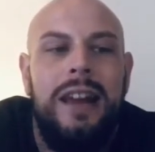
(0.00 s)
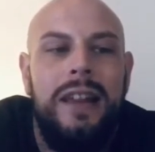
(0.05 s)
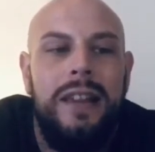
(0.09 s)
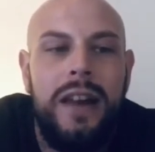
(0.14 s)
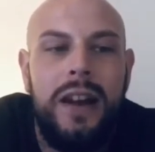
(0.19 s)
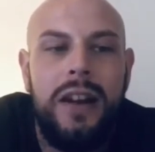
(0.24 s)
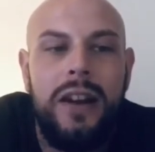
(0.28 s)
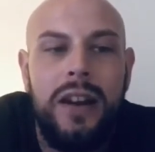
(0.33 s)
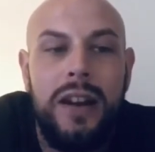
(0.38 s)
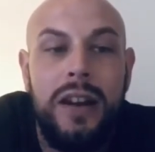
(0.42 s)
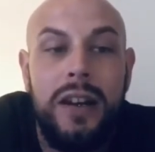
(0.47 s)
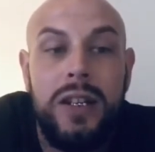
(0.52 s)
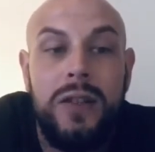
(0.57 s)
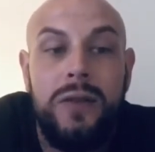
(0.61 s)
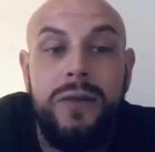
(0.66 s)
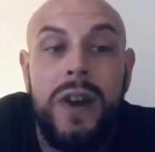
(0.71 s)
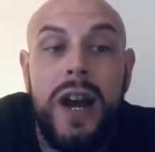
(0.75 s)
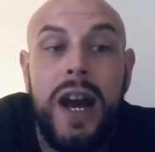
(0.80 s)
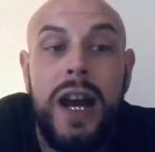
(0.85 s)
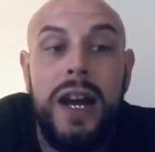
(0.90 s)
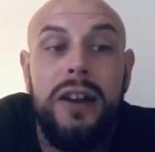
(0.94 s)
Then on his
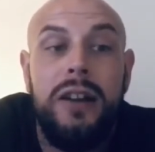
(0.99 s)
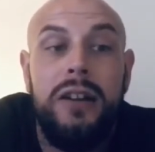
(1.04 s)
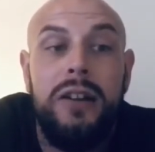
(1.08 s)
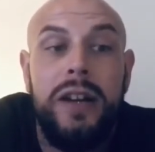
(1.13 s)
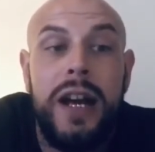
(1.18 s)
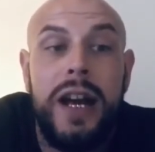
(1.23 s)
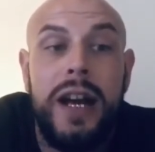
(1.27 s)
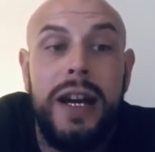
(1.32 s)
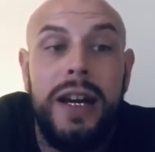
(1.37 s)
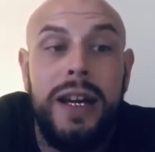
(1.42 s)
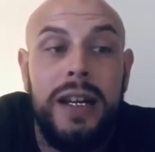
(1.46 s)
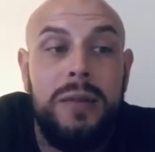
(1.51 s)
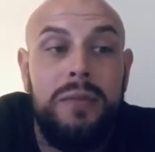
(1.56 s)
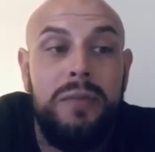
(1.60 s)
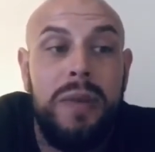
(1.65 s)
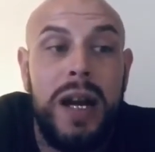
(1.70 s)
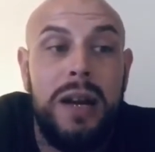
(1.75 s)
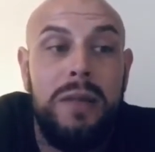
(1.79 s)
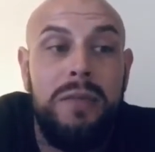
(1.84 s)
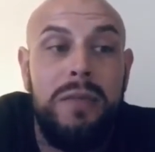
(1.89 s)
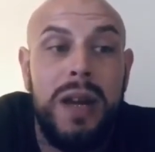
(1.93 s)
final night, his
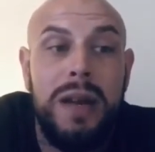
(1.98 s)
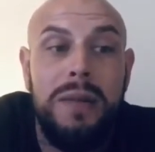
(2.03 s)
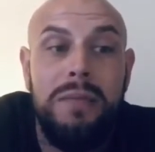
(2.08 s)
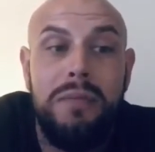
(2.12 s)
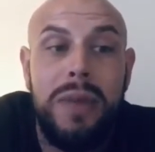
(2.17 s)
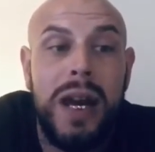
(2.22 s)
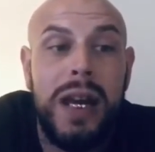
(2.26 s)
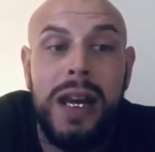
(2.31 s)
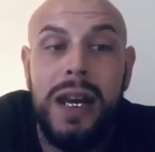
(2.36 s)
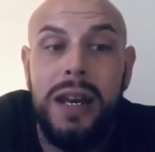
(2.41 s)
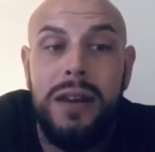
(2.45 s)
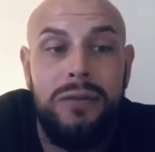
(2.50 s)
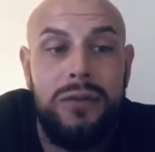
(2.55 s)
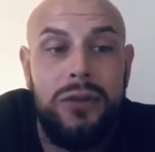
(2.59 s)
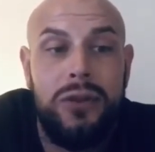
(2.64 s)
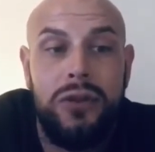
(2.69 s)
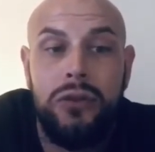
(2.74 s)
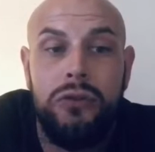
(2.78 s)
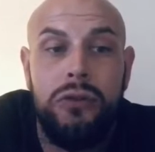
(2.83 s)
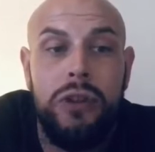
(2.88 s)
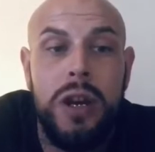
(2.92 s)
pad mate begging,
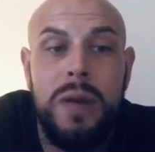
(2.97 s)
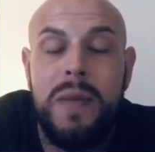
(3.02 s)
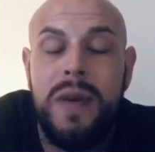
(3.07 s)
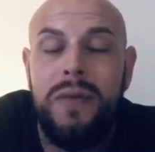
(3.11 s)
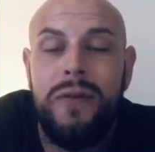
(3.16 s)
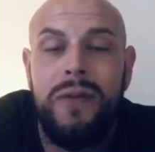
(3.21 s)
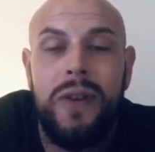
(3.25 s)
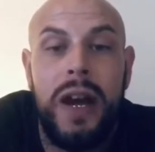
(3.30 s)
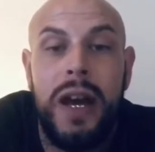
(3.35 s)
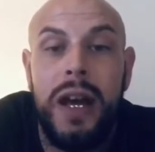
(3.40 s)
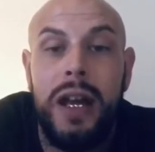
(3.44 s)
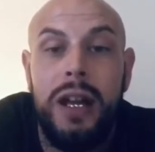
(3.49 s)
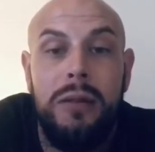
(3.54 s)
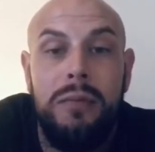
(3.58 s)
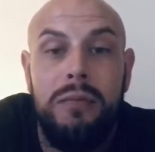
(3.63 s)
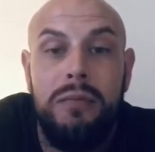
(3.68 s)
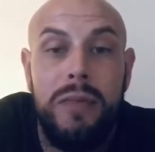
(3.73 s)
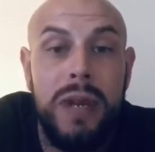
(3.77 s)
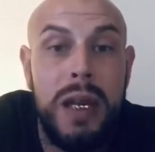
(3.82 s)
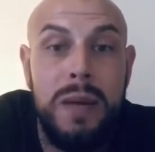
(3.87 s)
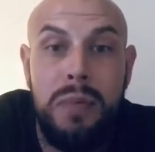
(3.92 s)
screaming for
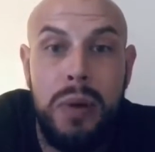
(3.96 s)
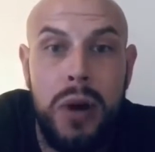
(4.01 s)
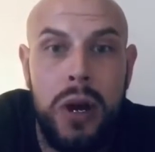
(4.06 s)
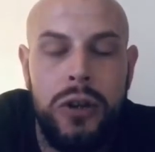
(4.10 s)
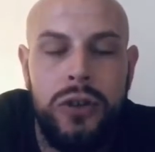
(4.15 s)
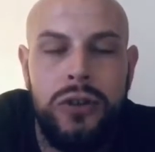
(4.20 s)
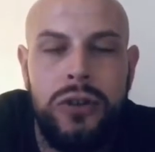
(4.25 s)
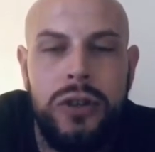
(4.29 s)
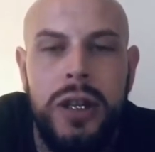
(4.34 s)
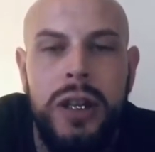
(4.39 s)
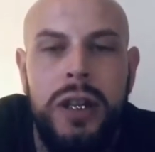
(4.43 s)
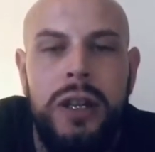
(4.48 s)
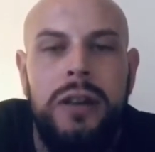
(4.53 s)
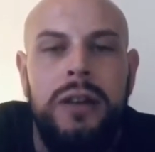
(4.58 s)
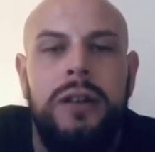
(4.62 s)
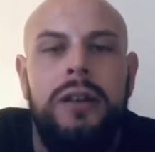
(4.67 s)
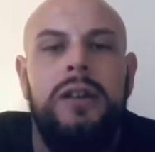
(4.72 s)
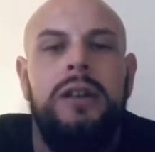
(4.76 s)
help. Me personally,